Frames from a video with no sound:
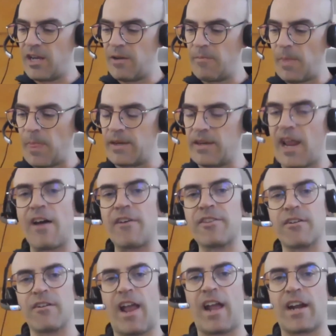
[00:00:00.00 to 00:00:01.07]
now
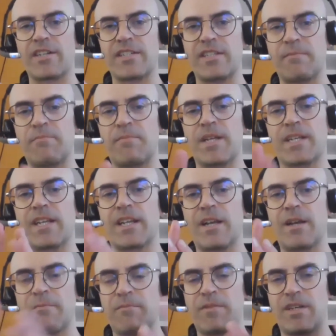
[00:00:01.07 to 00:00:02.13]
they're actually picking
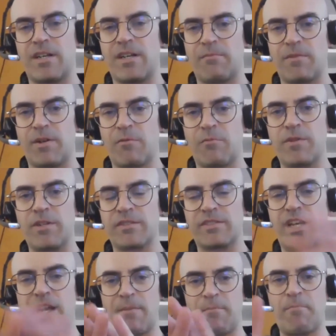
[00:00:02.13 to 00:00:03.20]
up a
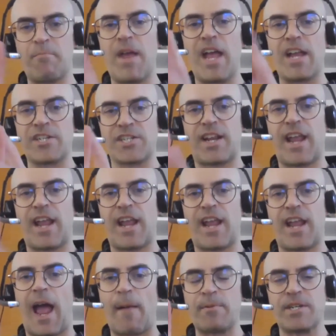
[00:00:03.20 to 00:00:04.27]
real-time mesh
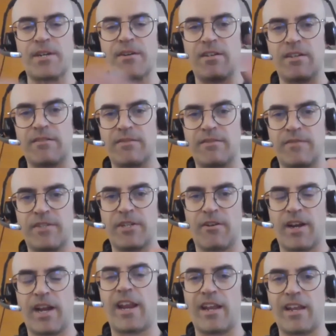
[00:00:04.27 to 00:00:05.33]
capture of your
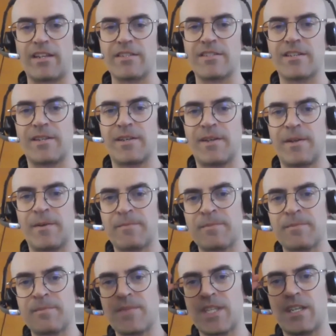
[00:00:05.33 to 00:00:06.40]
hands.
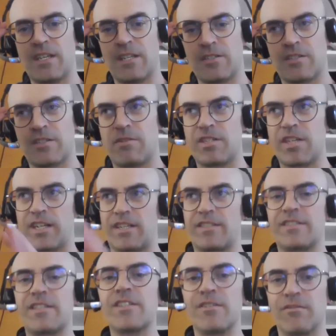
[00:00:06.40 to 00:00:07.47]
And so it's like a
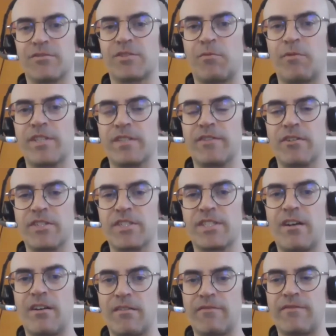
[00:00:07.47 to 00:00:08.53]
digital twin of
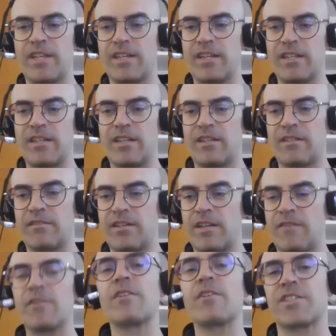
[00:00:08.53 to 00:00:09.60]
yourself. And if
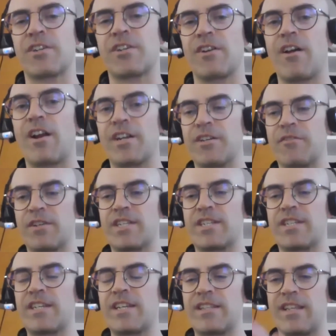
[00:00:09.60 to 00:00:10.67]
you can turn it on, and you can
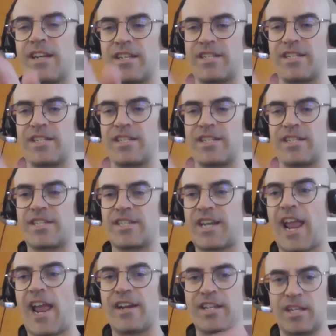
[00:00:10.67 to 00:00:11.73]
see that it's
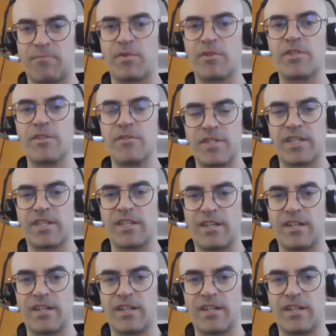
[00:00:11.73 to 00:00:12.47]
scanning and producing